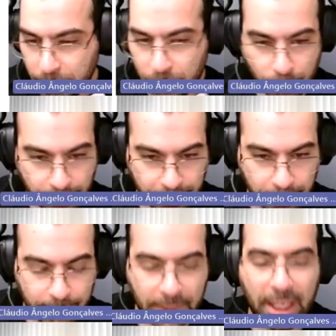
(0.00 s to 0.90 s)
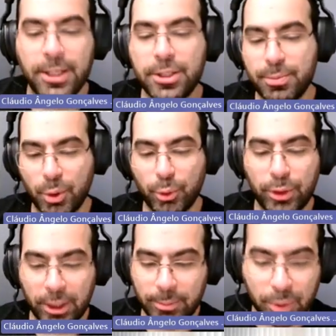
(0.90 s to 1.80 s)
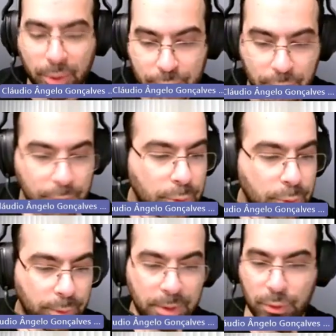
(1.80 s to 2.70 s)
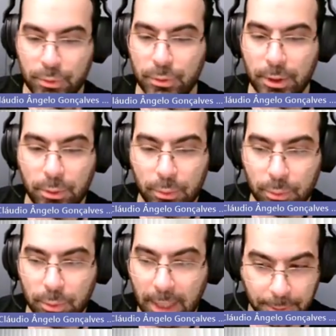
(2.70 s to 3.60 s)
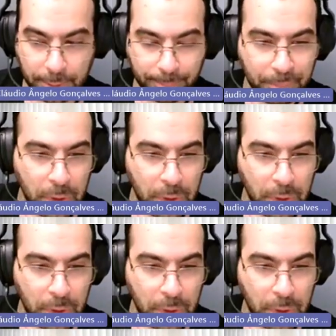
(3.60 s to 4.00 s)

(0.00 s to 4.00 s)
So it's one of the highest protein per CO2 emissions that you get.